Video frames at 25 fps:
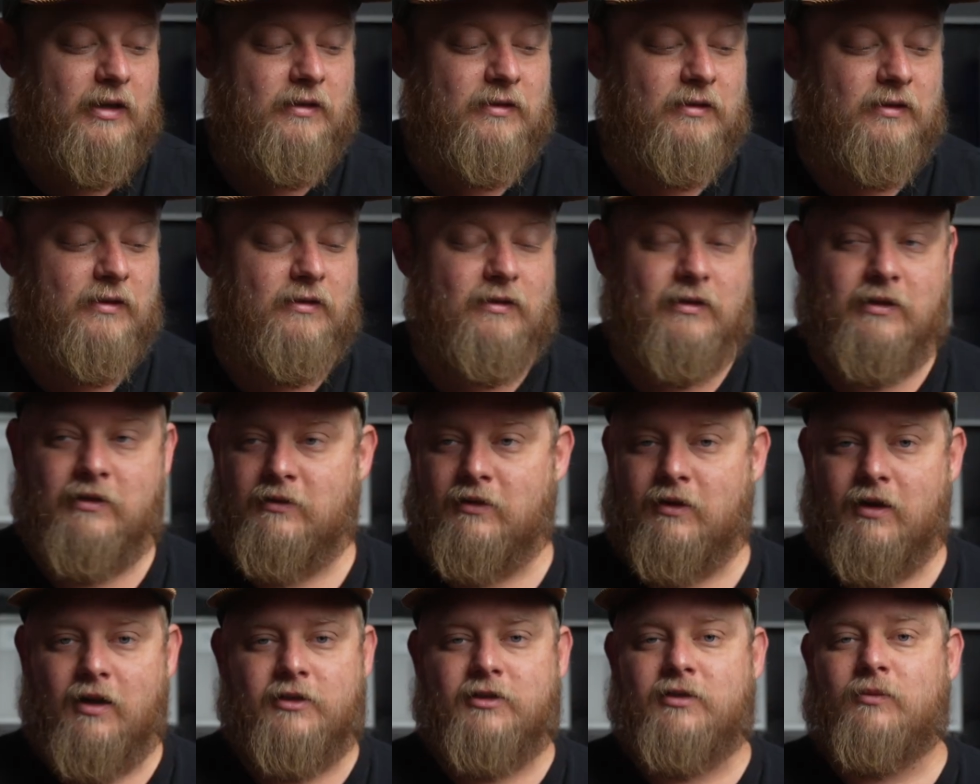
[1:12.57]
it's a
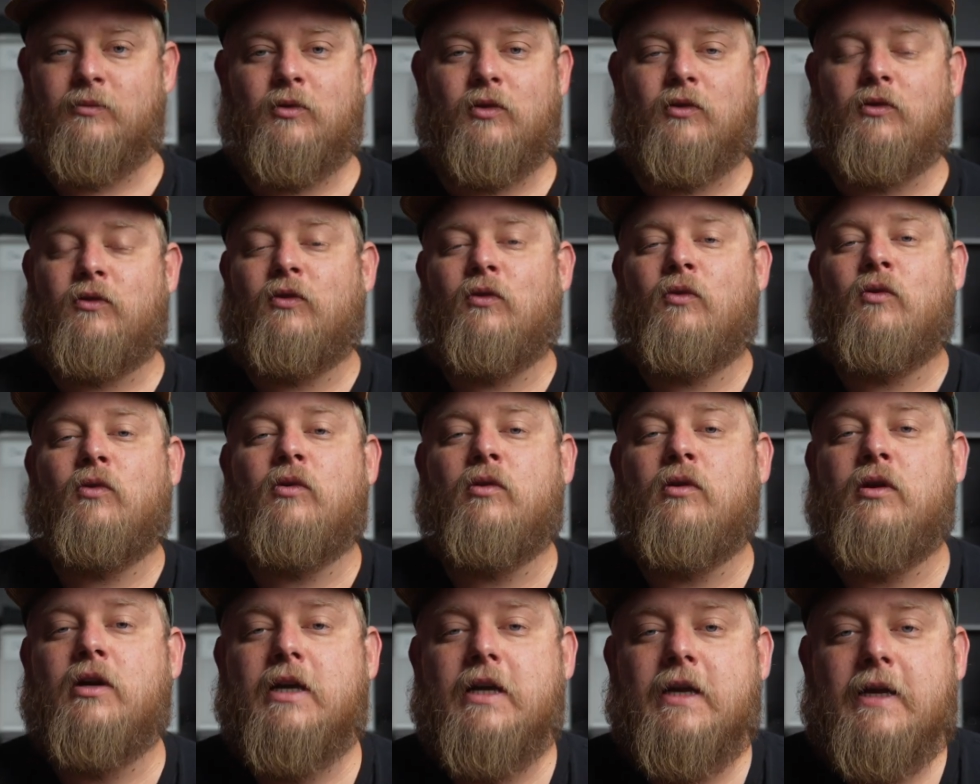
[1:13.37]
it's an awesome little
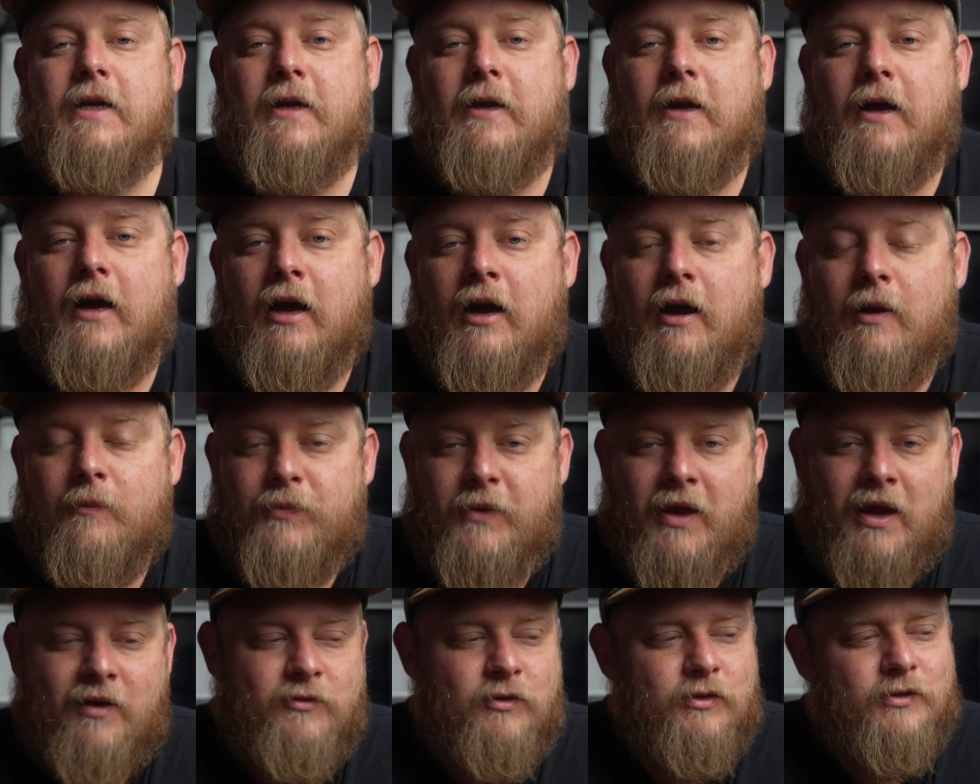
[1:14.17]
tool.
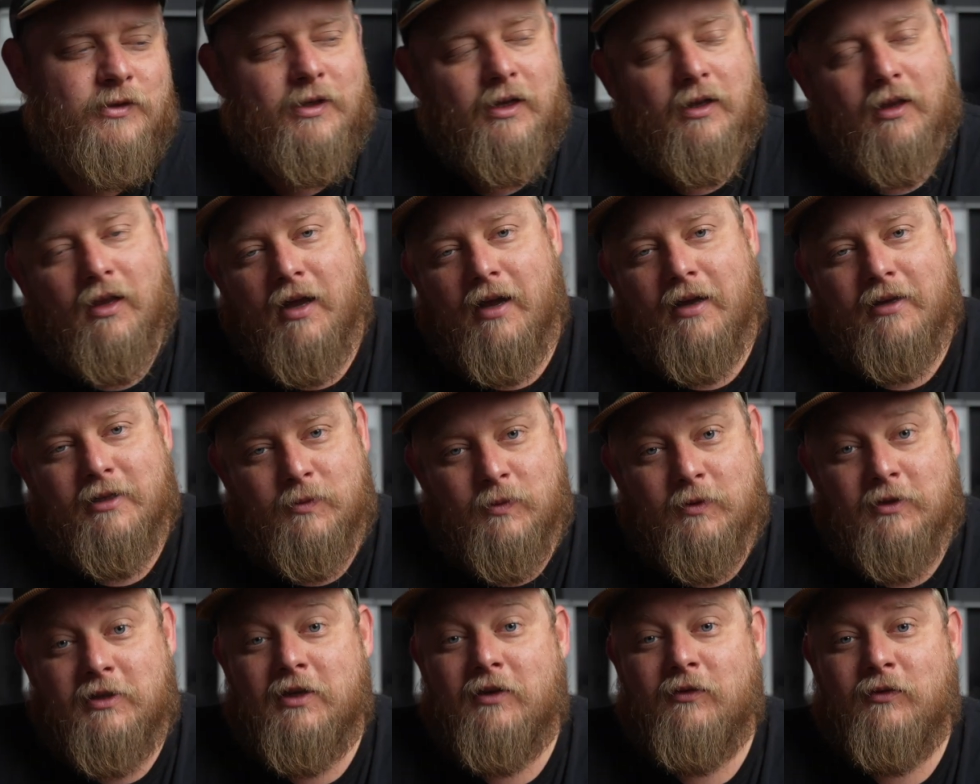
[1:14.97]
Um, I've used it a lot,
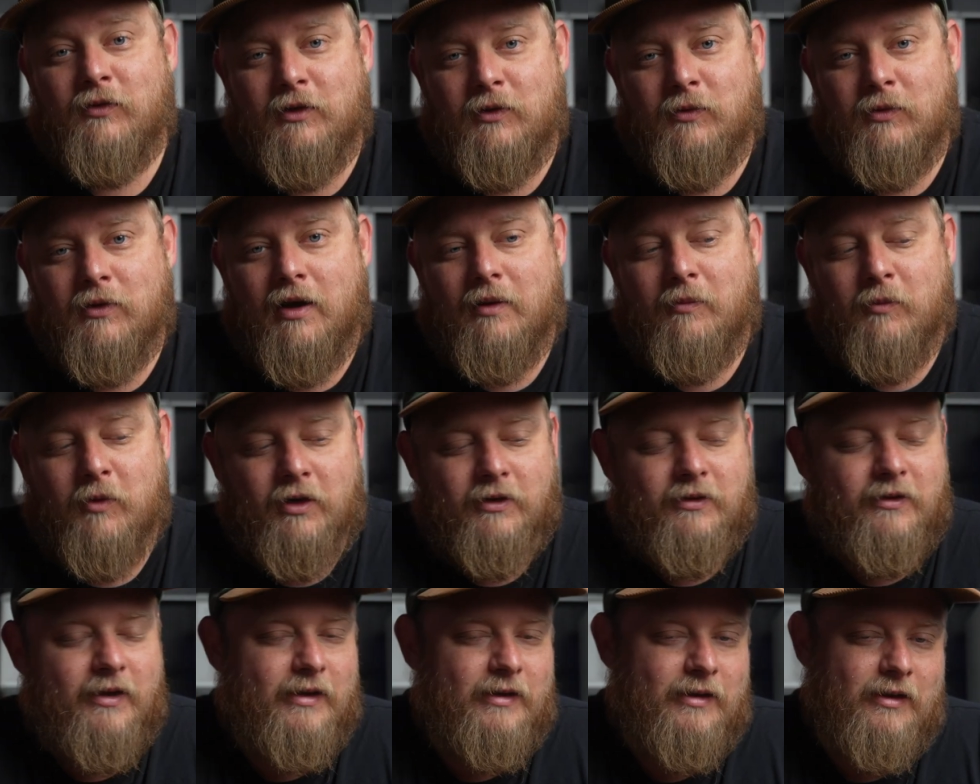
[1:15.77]
specifically when I'm
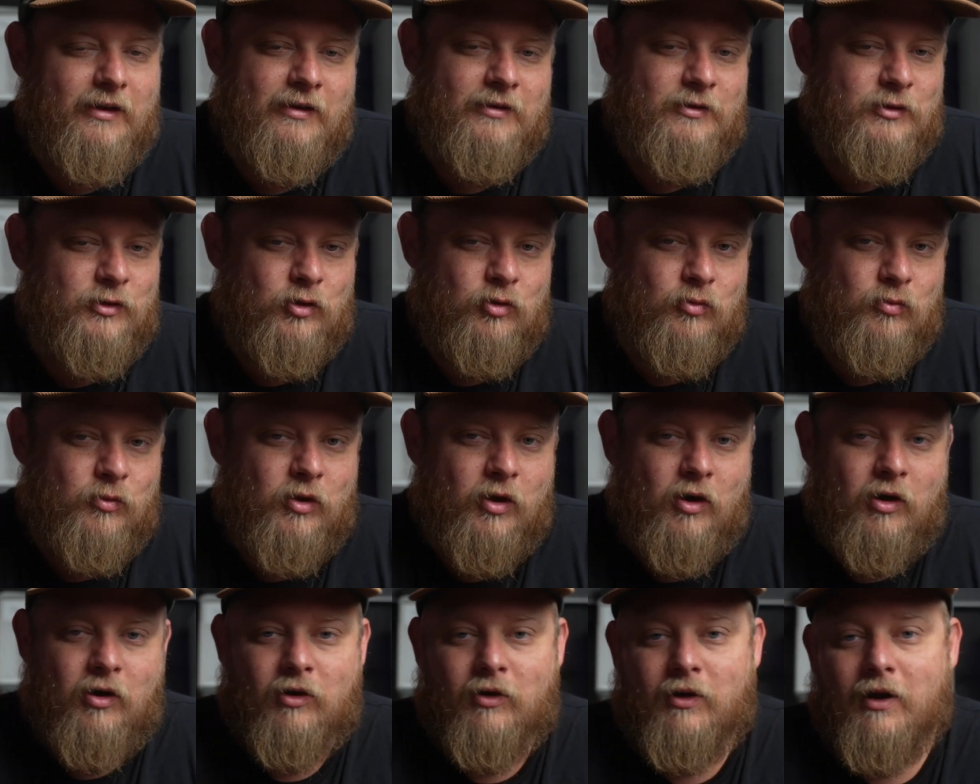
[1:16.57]
on like a Zoom
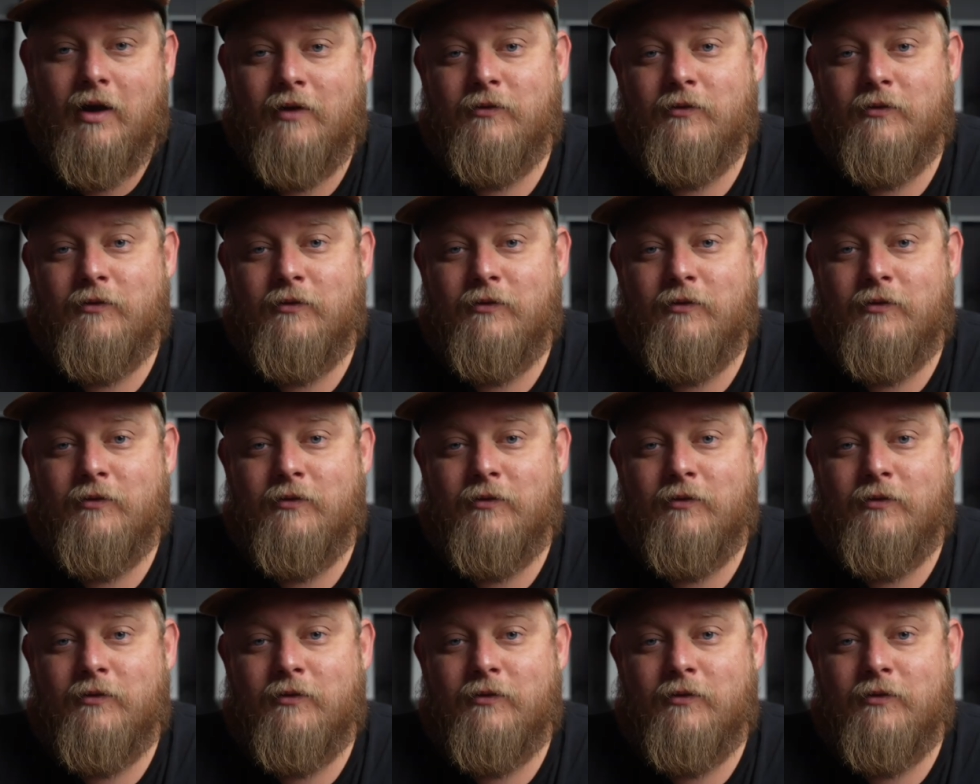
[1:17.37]
call.